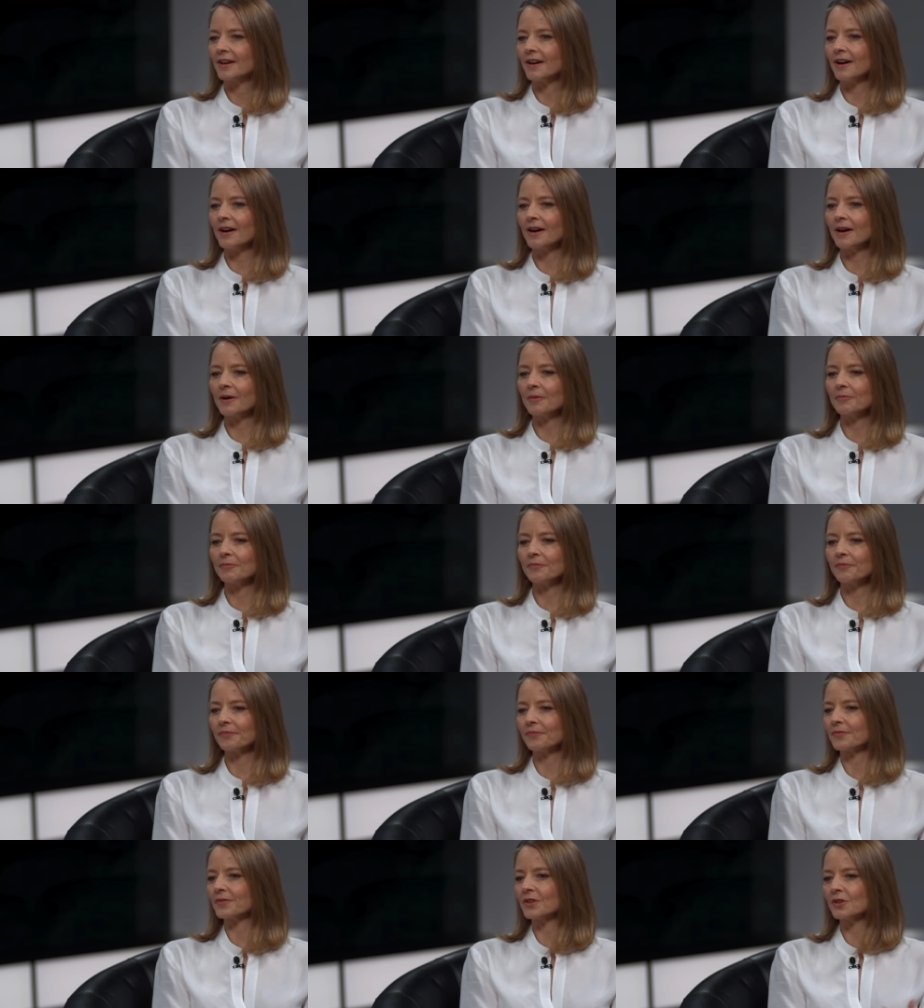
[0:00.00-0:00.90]

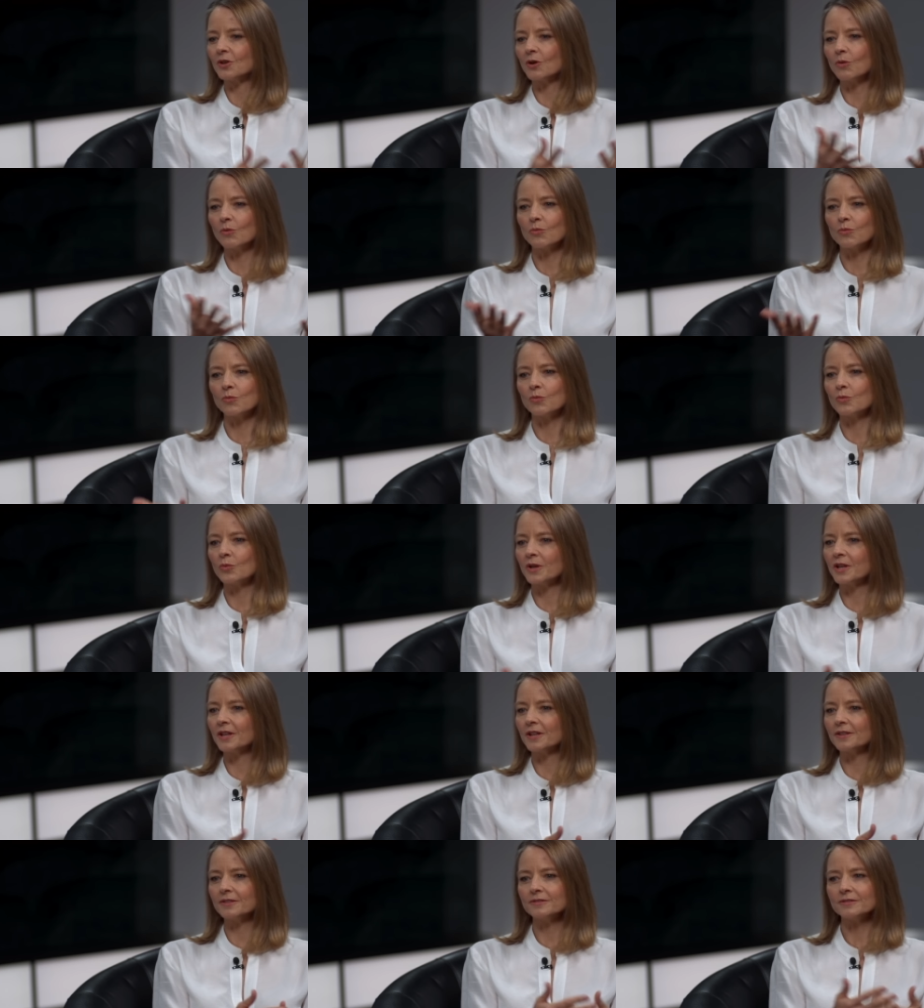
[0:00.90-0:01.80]
Um, you know,
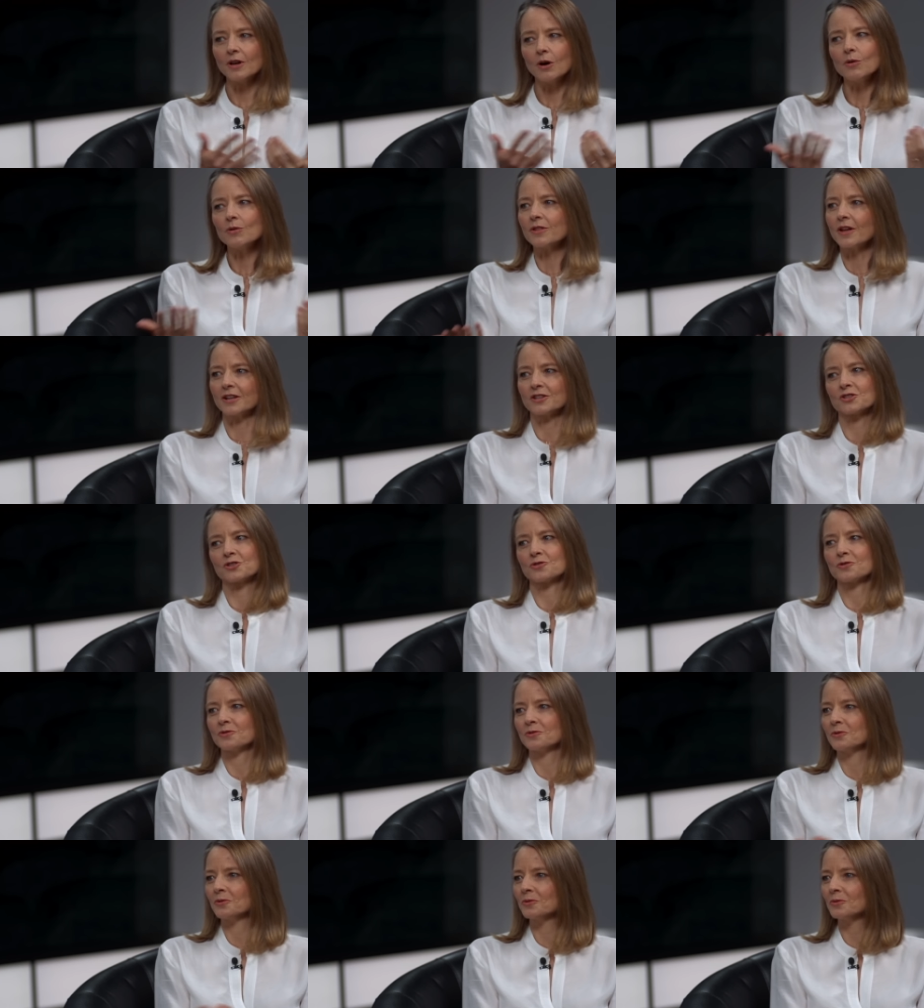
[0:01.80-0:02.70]
we know that's
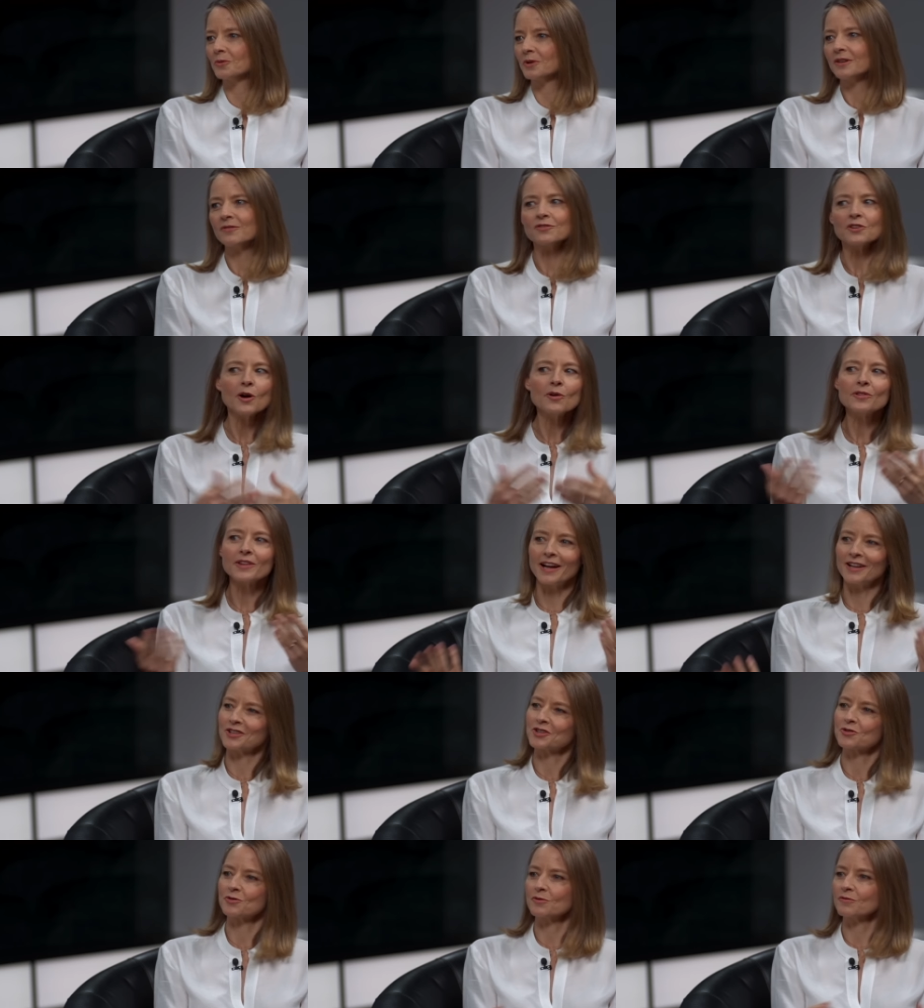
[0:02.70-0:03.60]
true. We've known
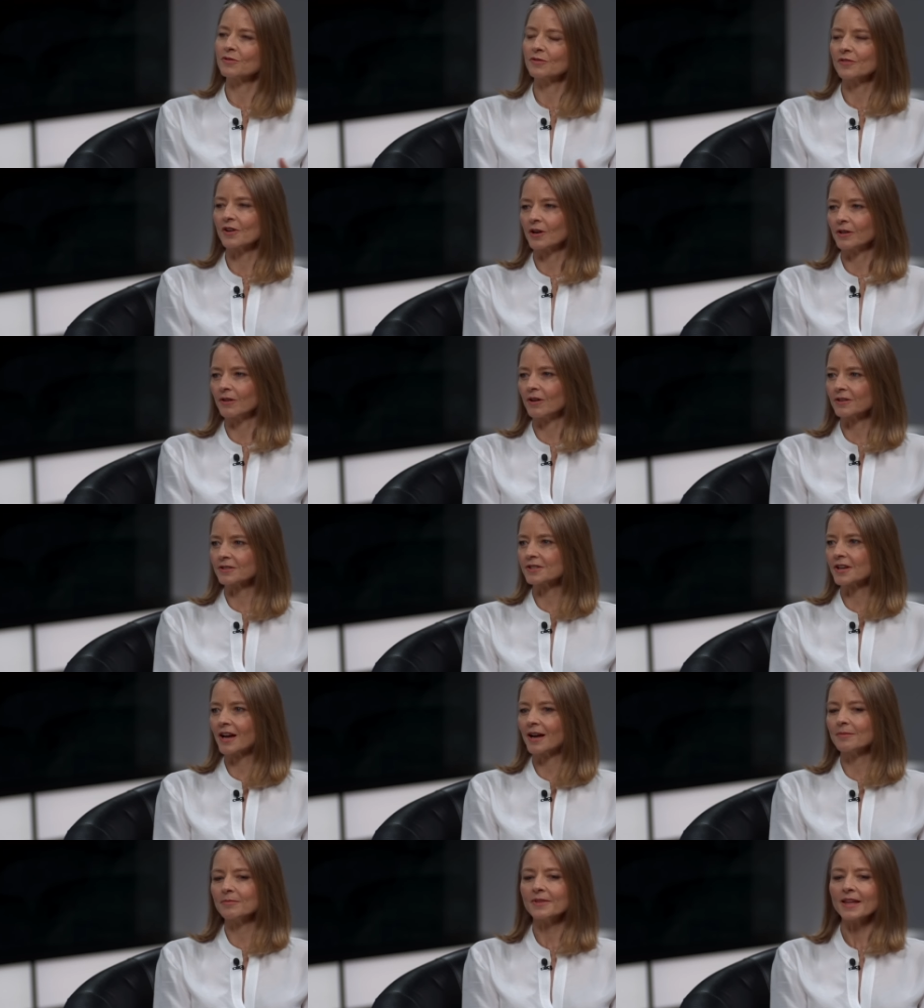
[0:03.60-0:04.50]
that's true for a very long
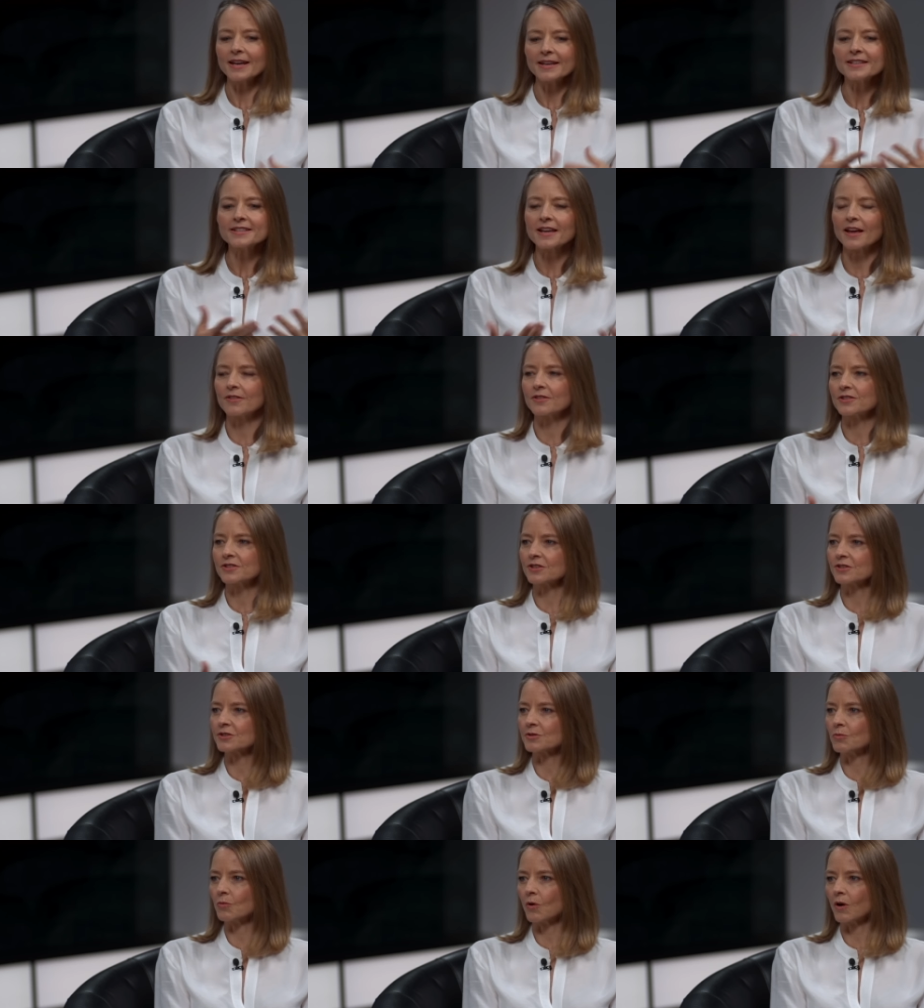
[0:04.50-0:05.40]
time. That is how the
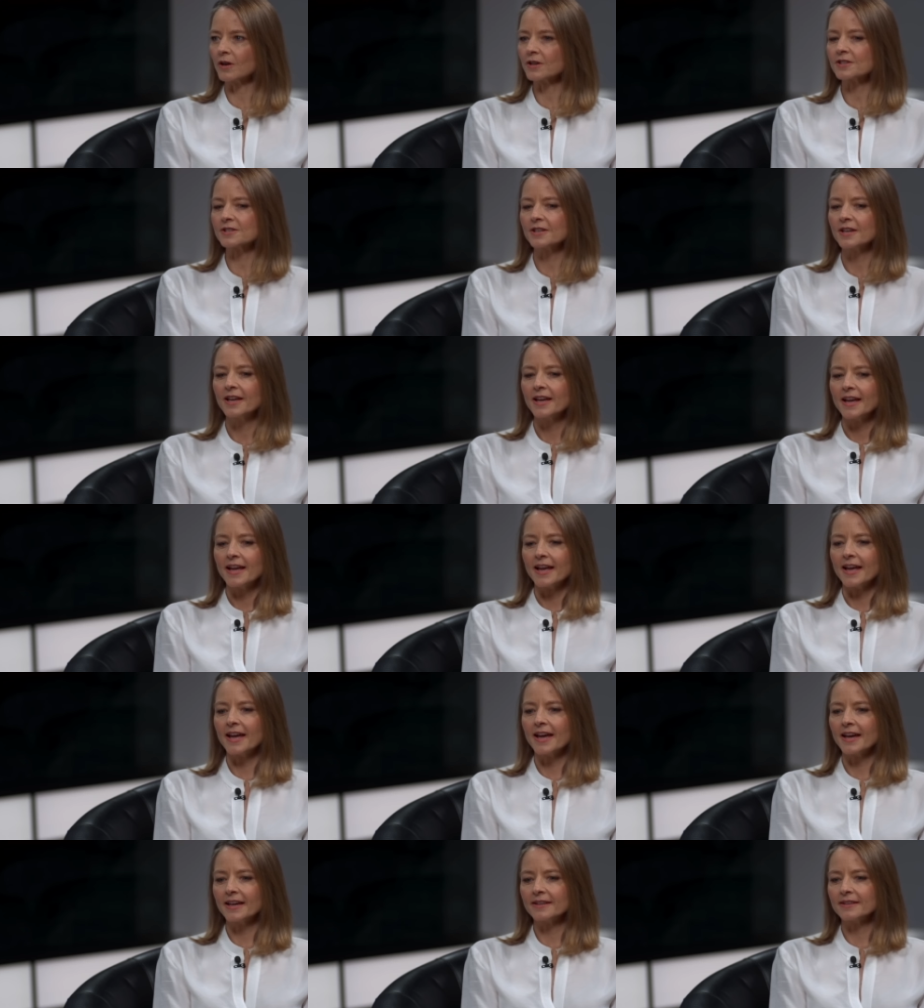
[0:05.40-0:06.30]
system works.
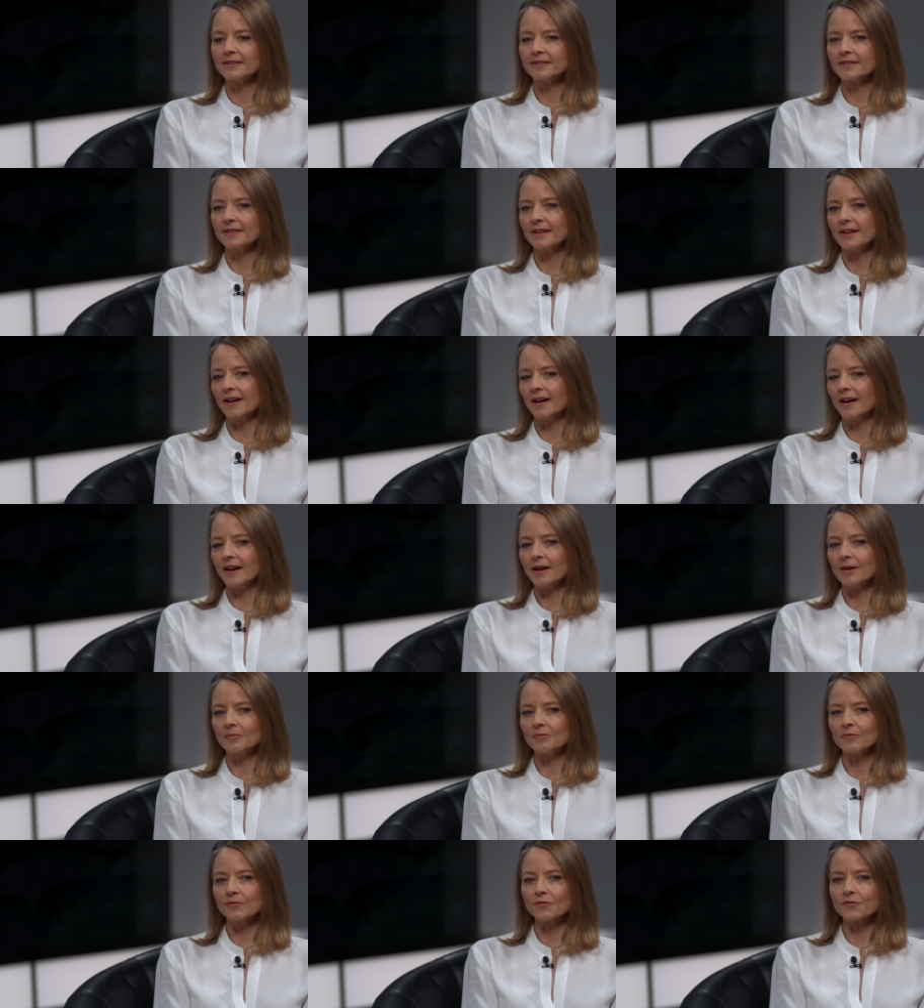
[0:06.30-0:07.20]
And
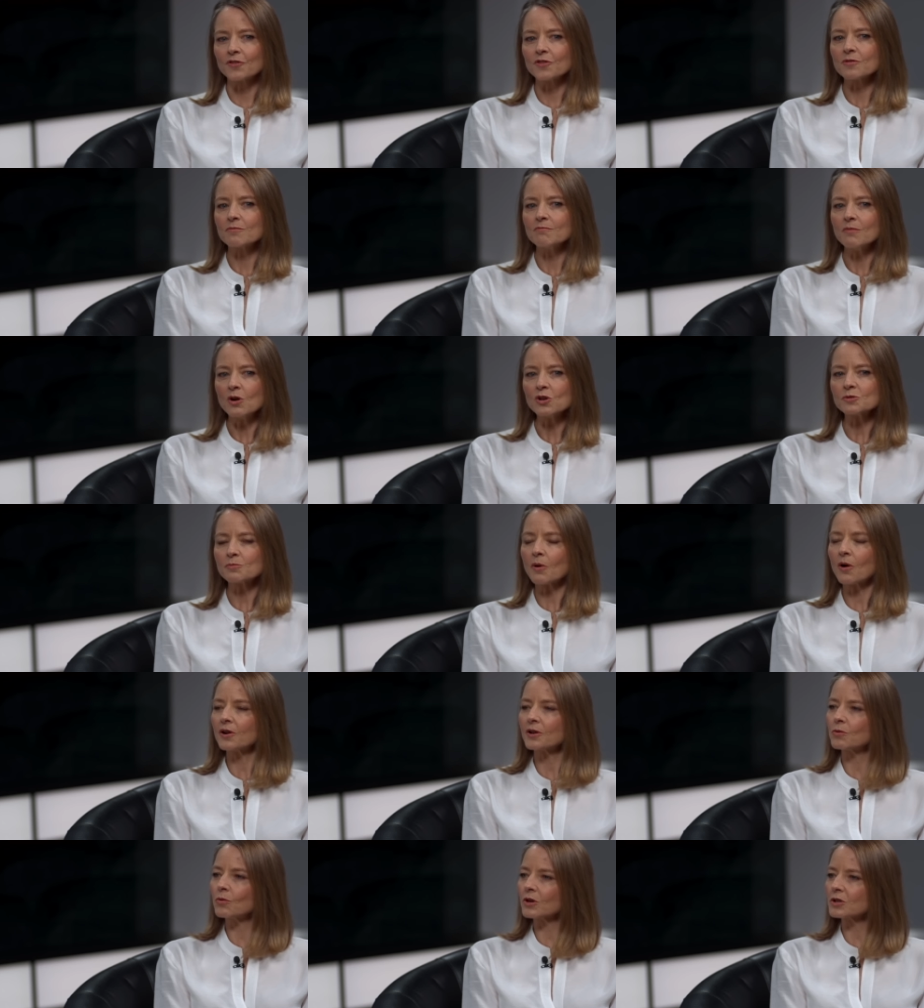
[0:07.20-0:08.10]
um, for the most
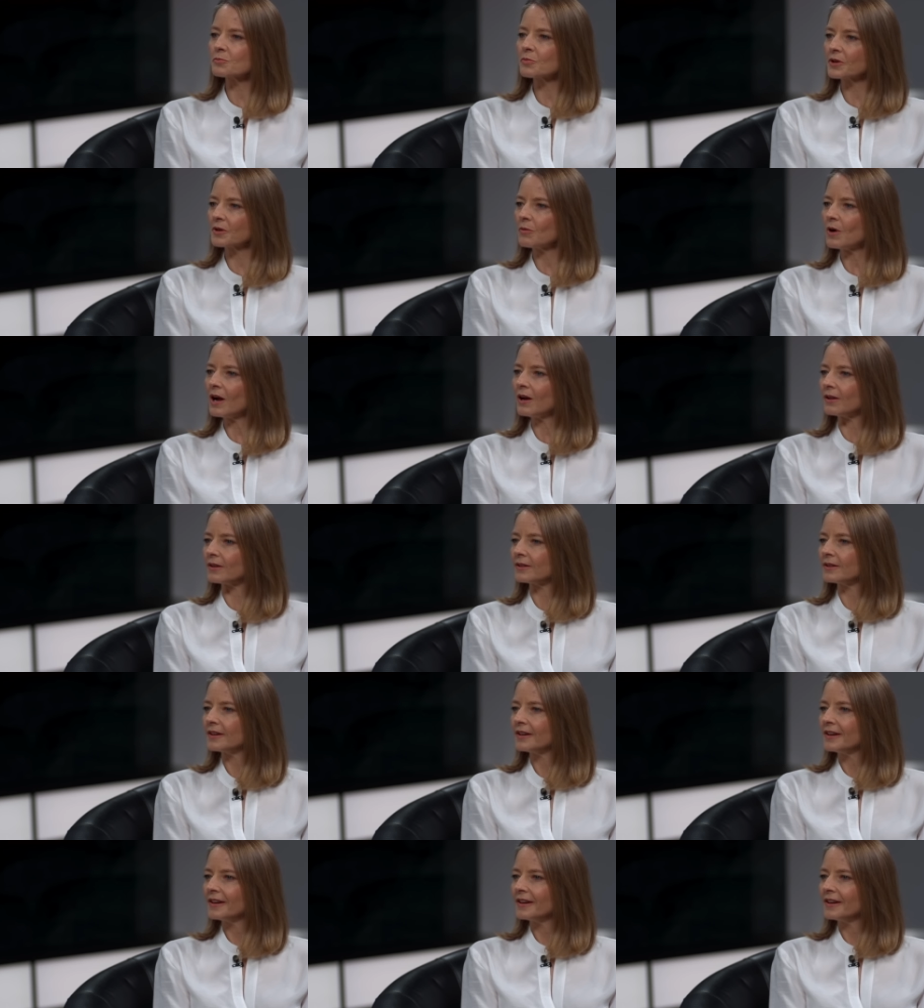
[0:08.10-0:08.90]
part, it works pretty well.